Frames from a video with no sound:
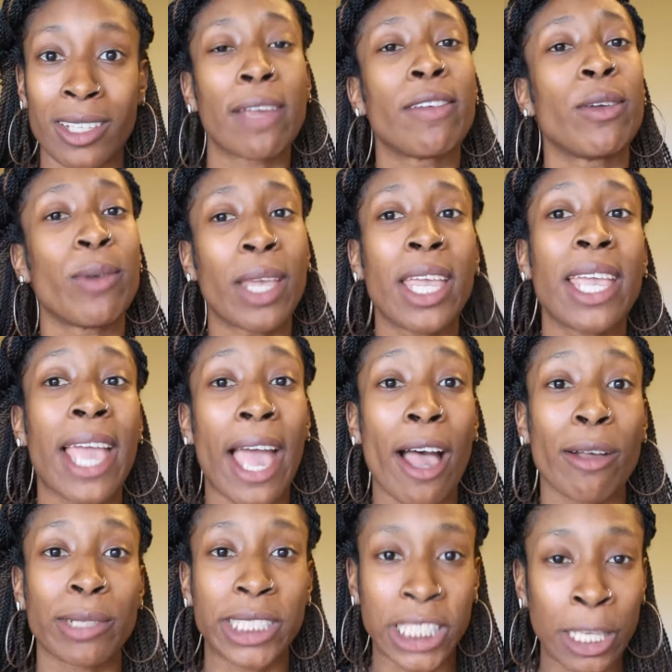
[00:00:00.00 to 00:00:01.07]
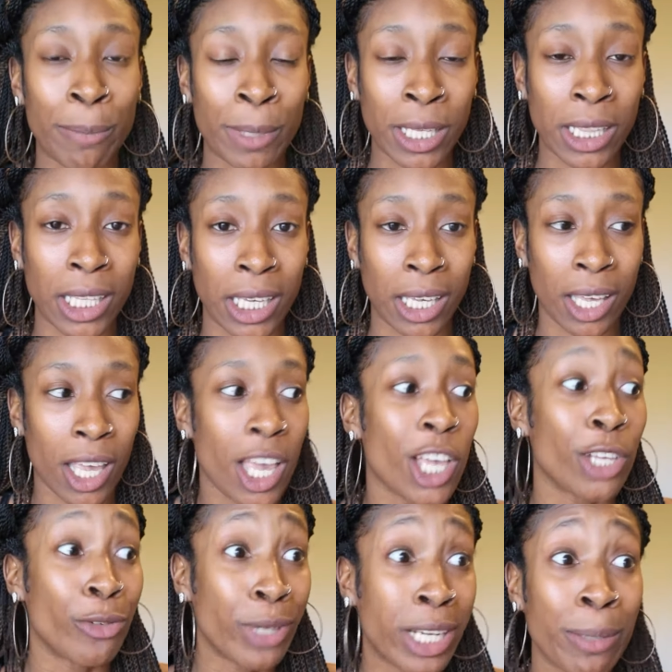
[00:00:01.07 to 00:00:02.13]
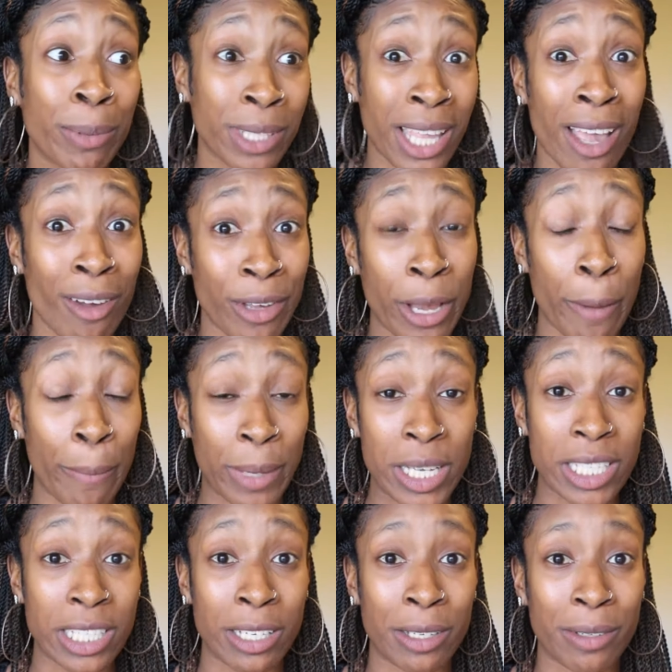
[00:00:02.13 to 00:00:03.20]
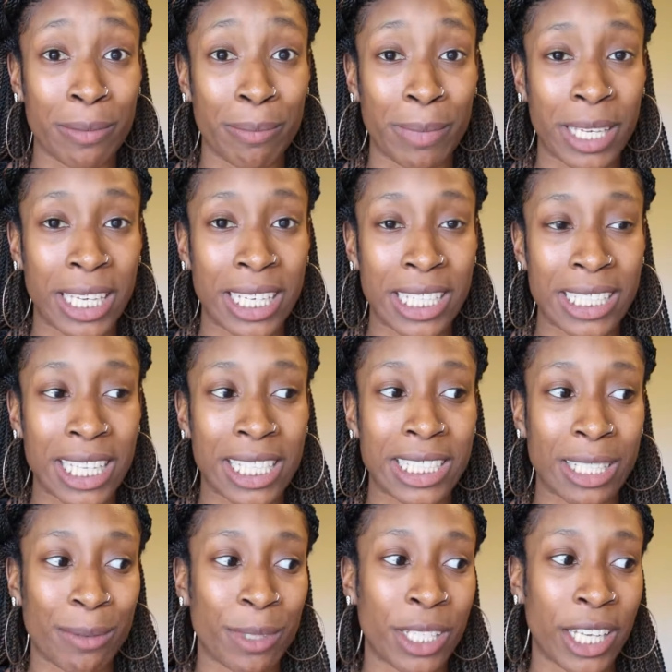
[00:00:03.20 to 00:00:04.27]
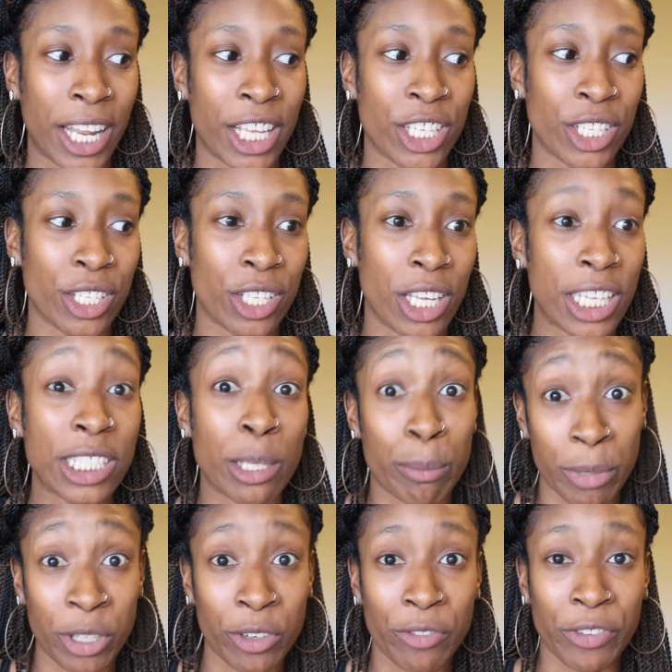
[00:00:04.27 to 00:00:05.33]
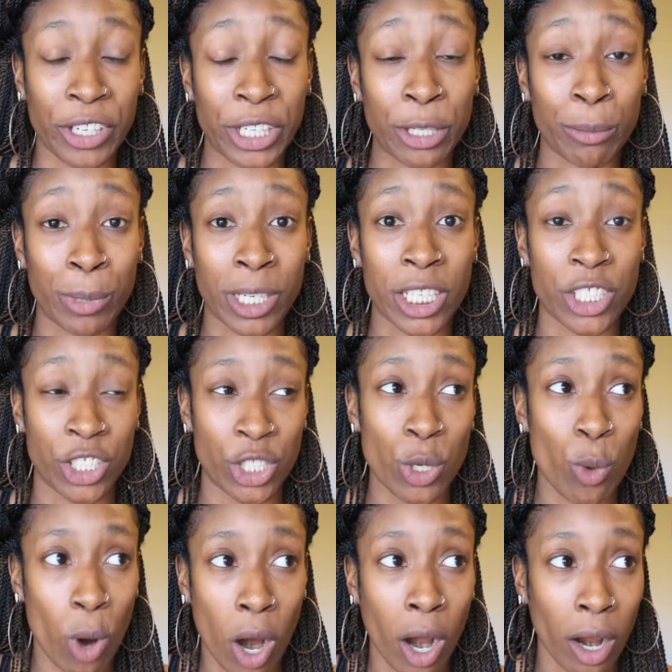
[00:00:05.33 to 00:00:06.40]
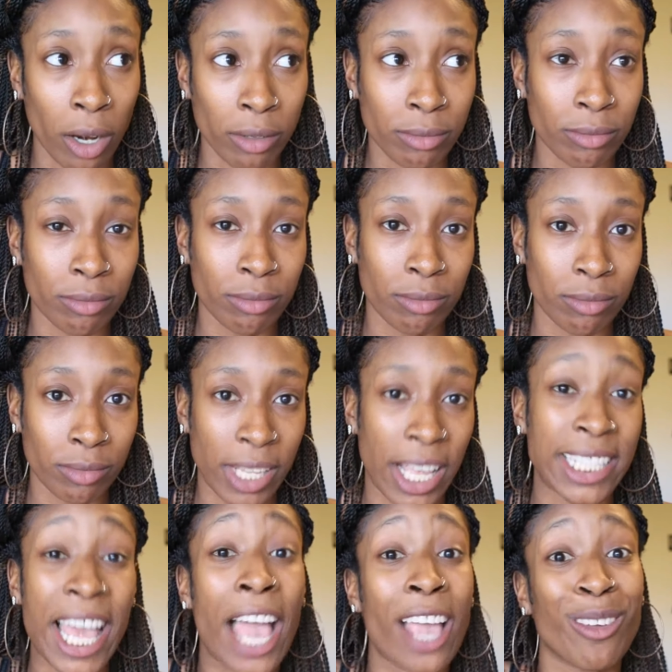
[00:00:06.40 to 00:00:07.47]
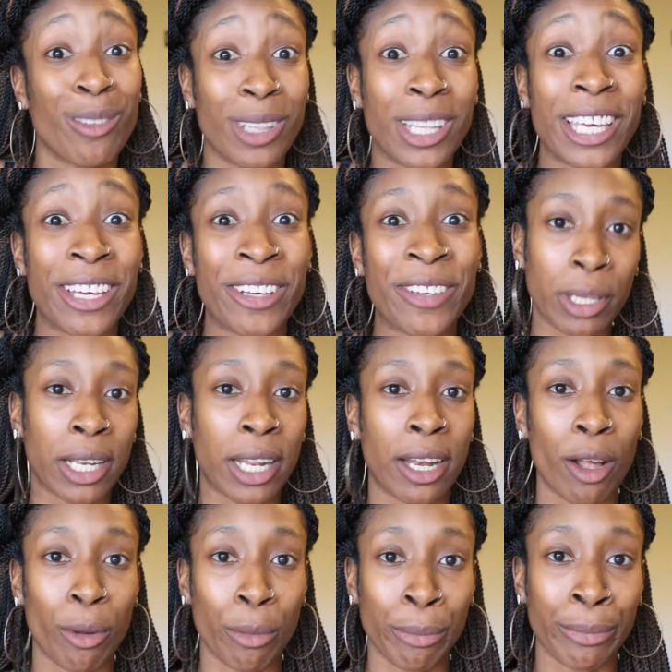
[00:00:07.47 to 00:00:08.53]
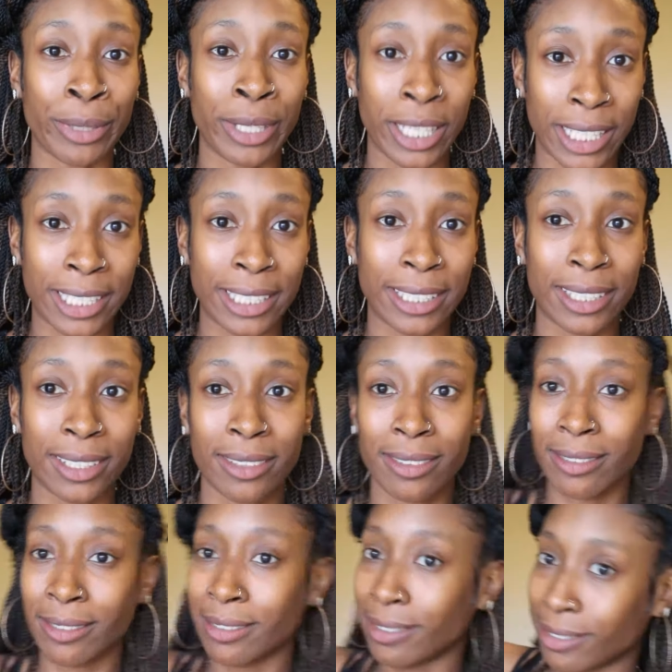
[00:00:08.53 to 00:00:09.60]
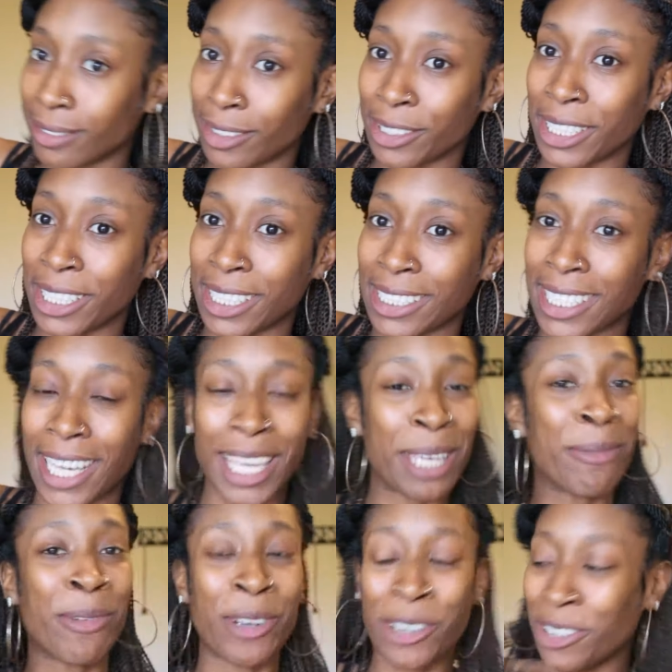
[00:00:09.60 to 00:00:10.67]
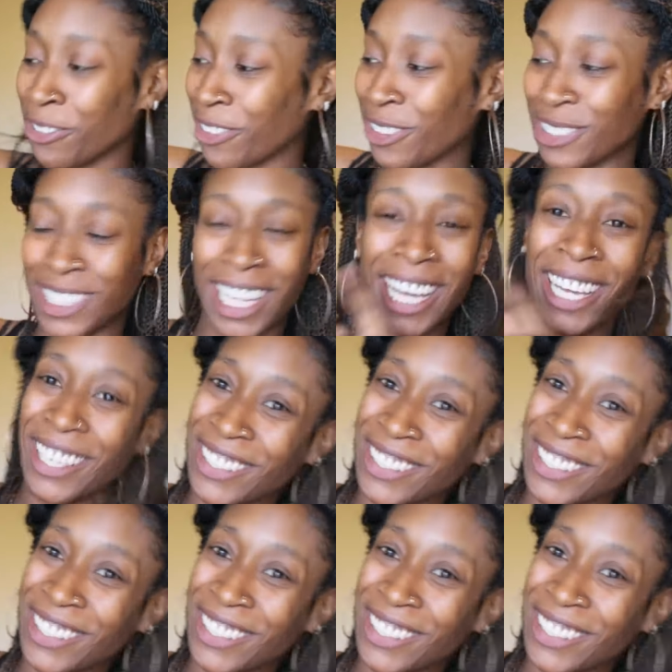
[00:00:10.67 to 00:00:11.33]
If you eat out typically, you need to put that on your budget because that's something that is a bill for you because that's how you live. Put that on your list. On your list. I keep pointing on the wrong side.